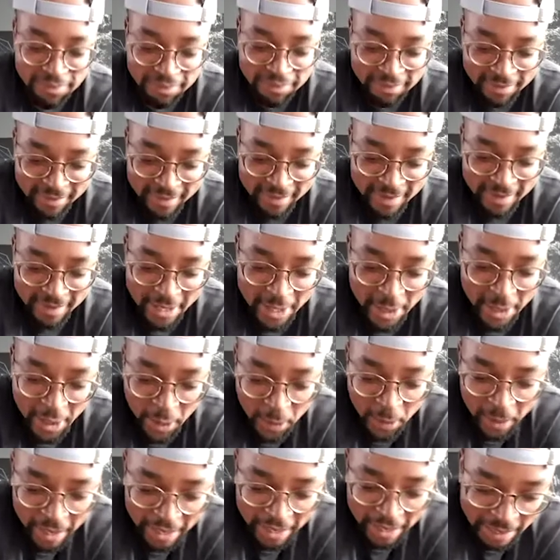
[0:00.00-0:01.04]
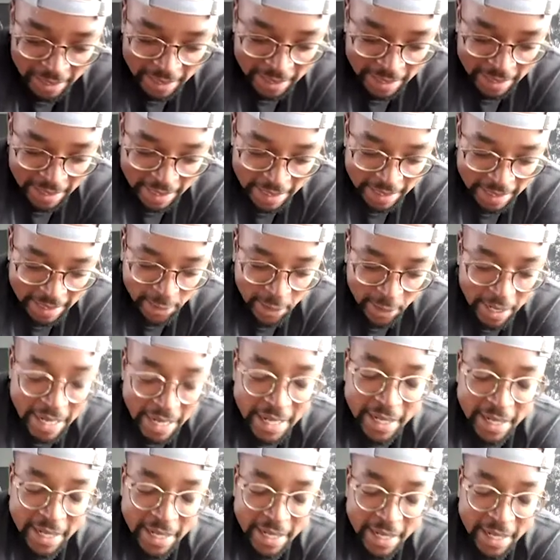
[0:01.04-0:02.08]
You know what? It's really
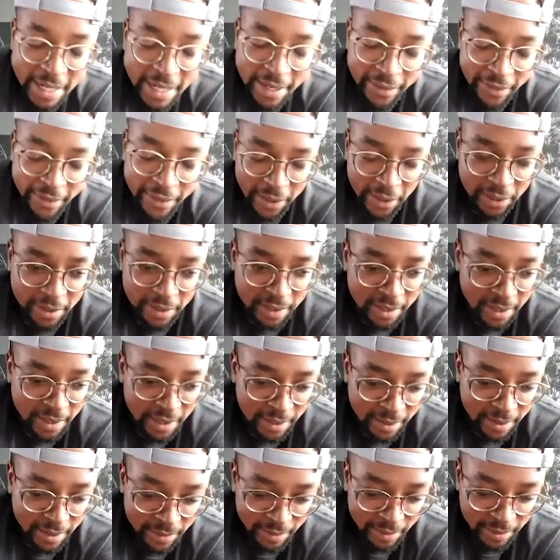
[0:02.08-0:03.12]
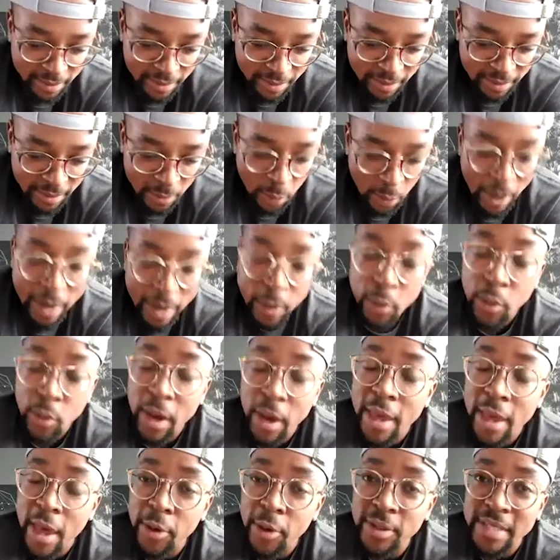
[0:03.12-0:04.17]
difficult. Wait, are
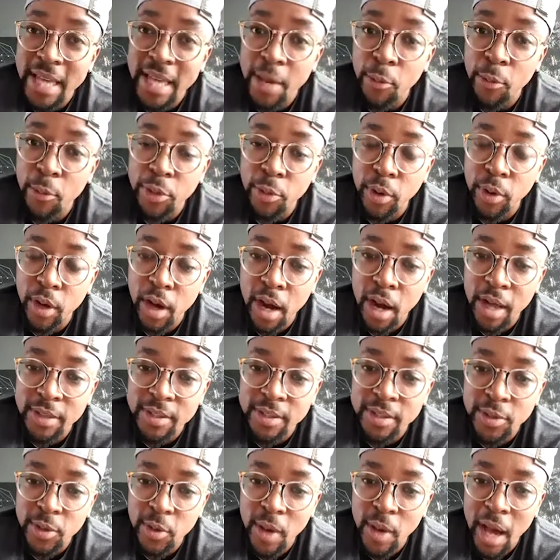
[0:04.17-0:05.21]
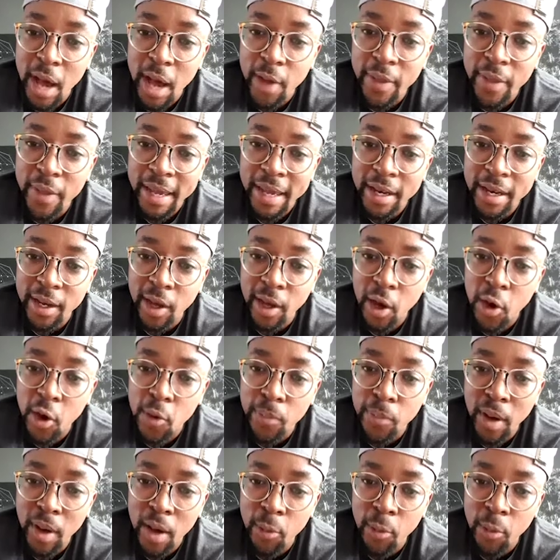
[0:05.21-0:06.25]
you saying with regards to how they can
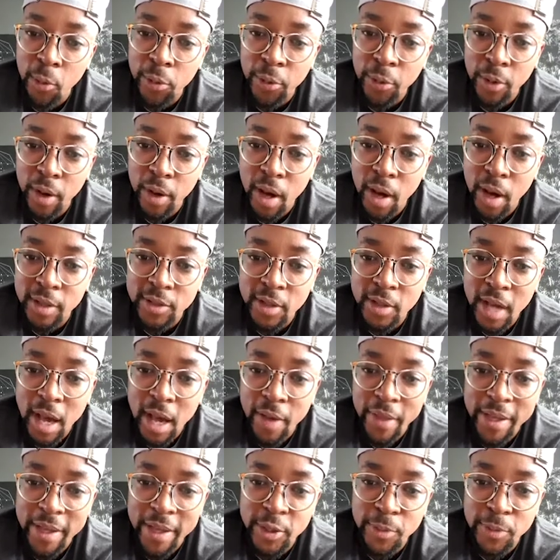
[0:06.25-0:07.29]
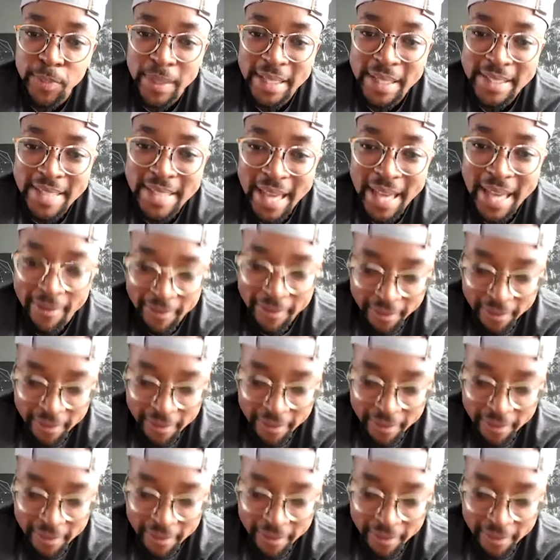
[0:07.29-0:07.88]
cope, or with regards to how they should be safe?